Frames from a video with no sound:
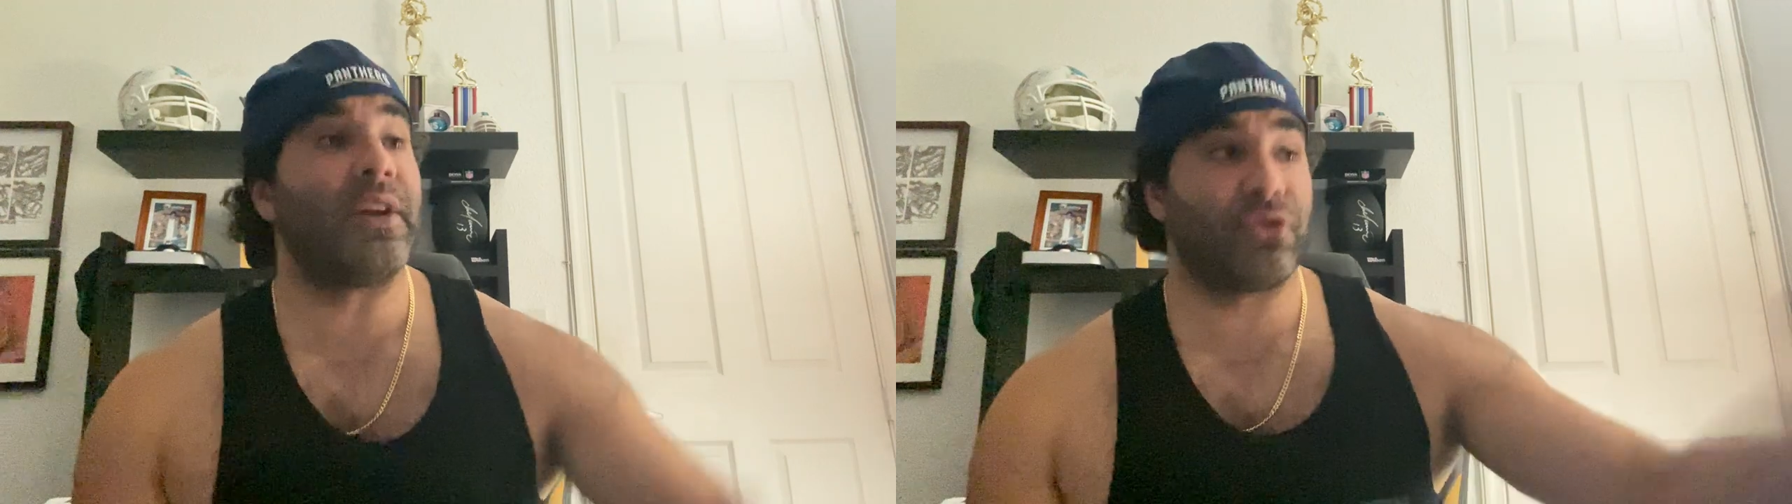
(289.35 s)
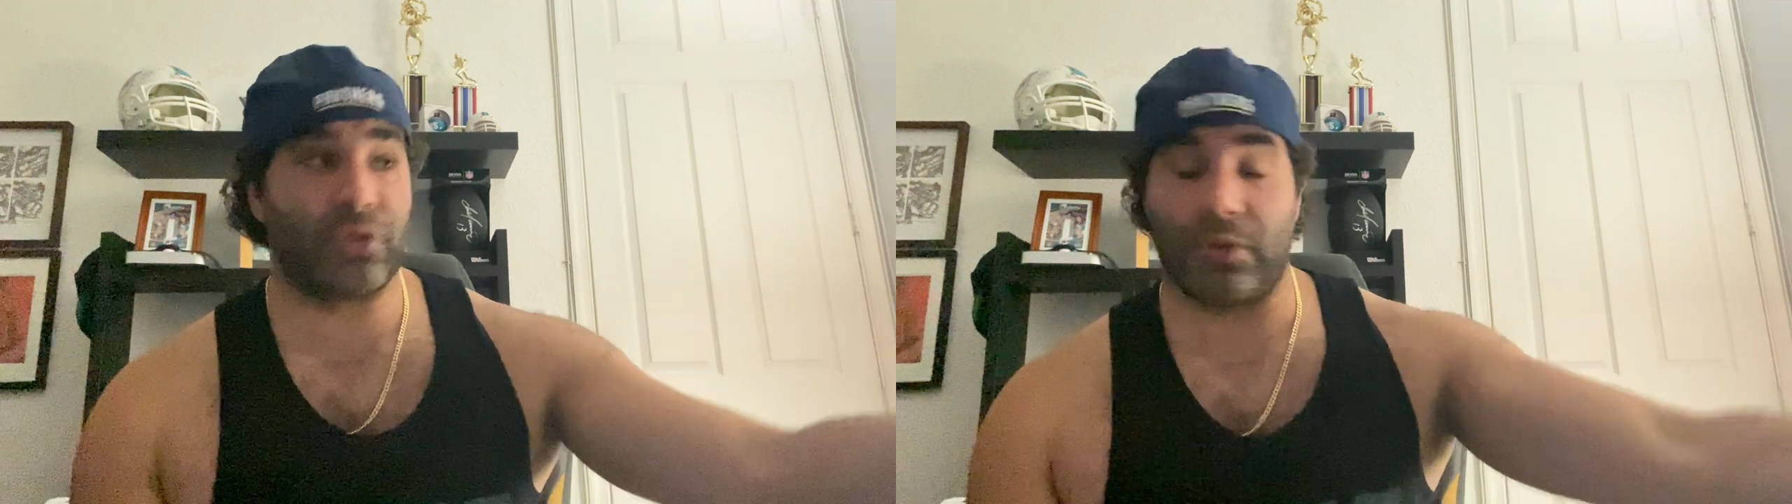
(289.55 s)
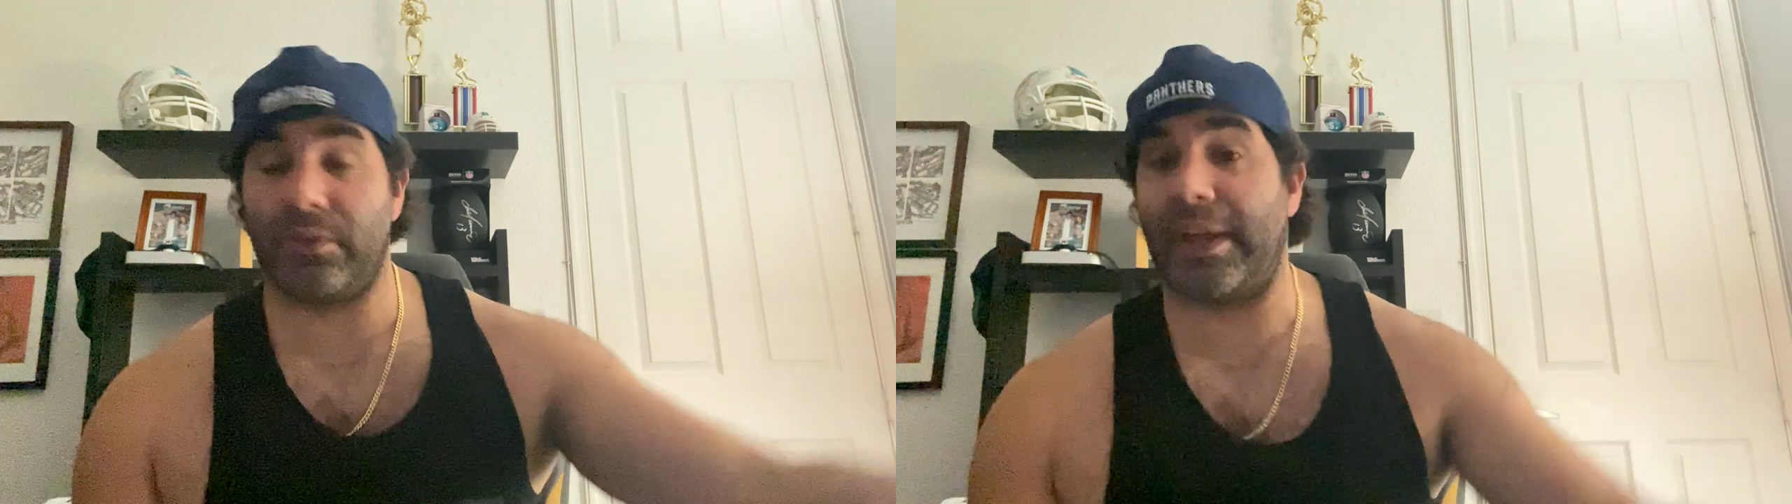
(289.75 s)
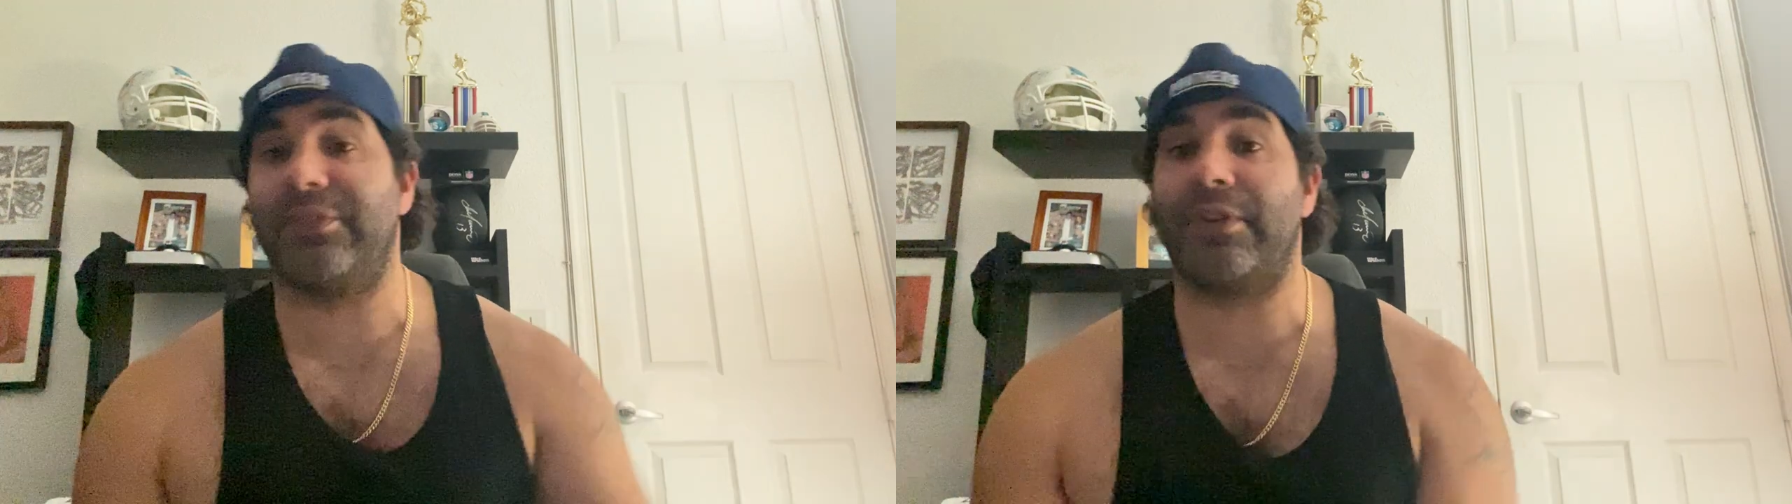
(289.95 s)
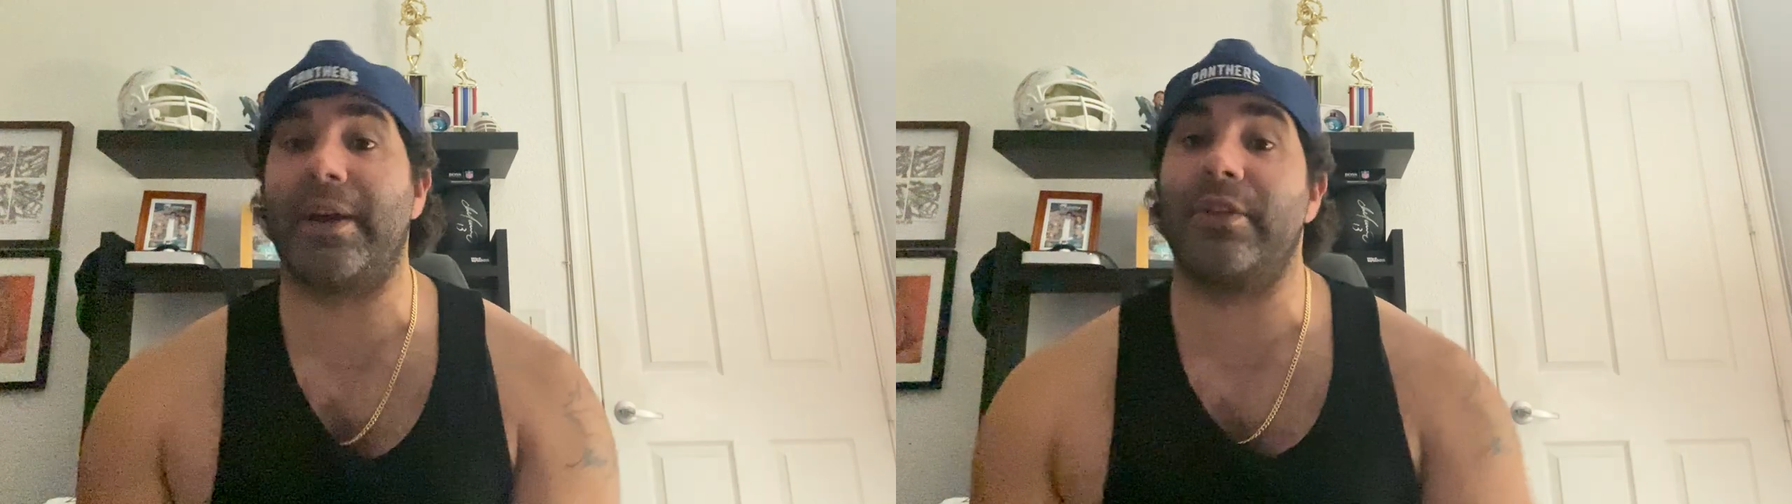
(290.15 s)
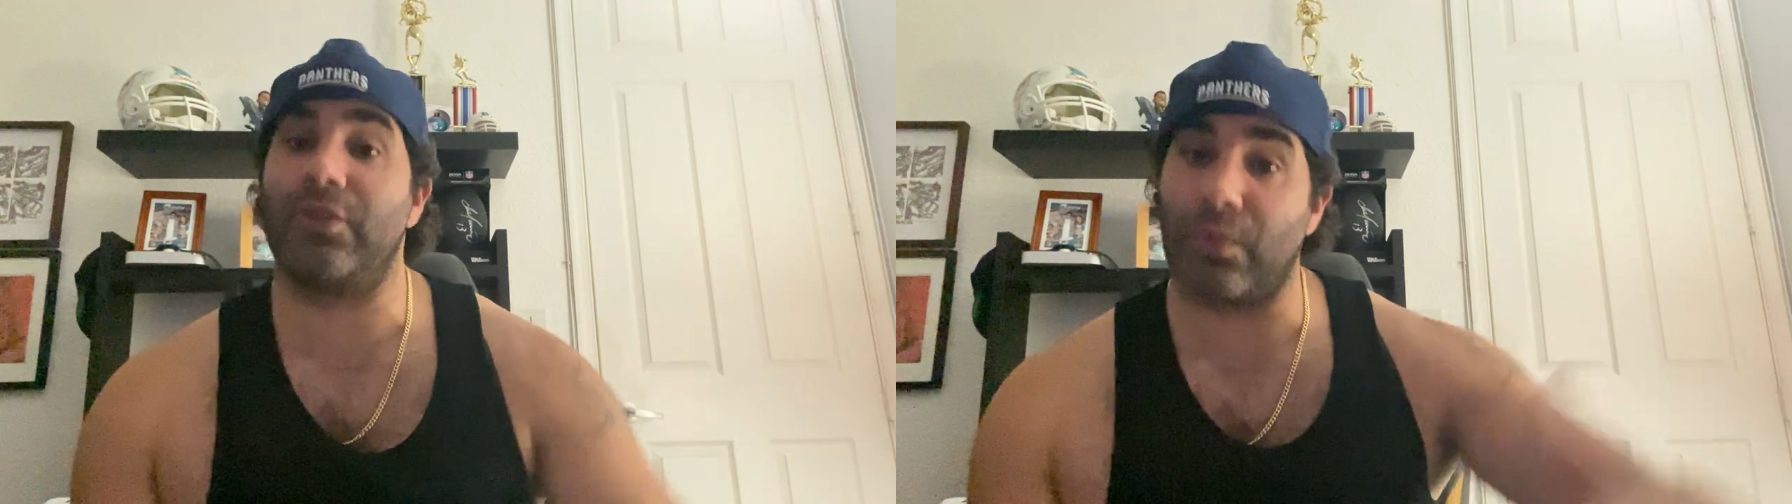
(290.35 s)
so that's fine.